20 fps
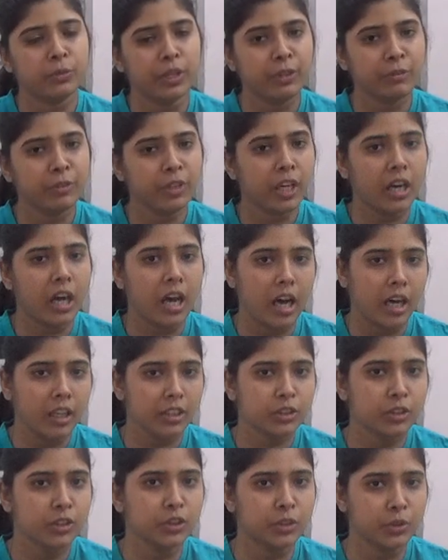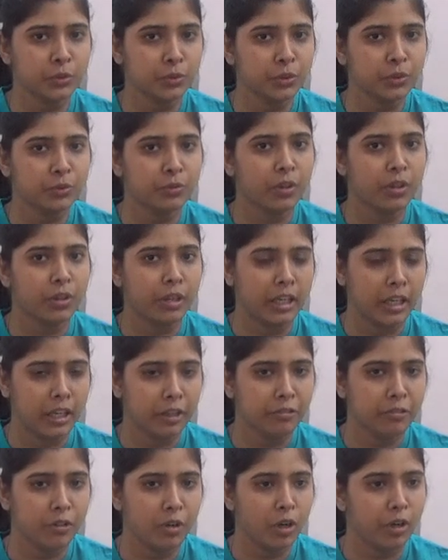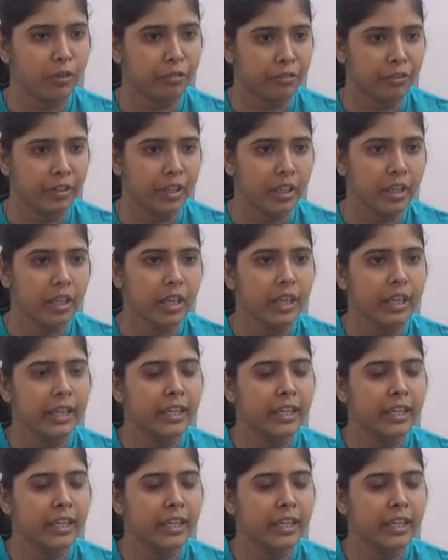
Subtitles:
we are asked to choose for love or fear,